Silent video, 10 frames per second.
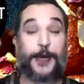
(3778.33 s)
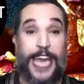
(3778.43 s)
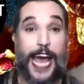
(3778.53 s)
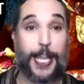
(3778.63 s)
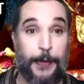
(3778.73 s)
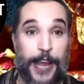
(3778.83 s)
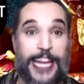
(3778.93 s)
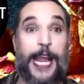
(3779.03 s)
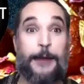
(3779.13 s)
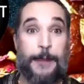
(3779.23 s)

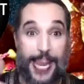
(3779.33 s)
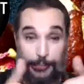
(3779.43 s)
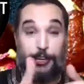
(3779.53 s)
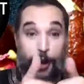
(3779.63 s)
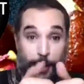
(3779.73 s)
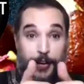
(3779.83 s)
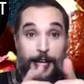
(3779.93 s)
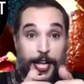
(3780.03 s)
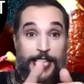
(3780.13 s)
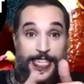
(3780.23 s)
calibrate and make
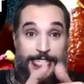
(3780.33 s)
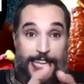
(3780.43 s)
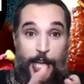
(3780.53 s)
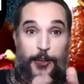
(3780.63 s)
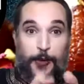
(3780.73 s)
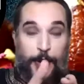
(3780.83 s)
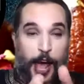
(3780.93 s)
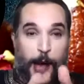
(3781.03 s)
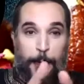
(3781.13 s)
sure to tell you, not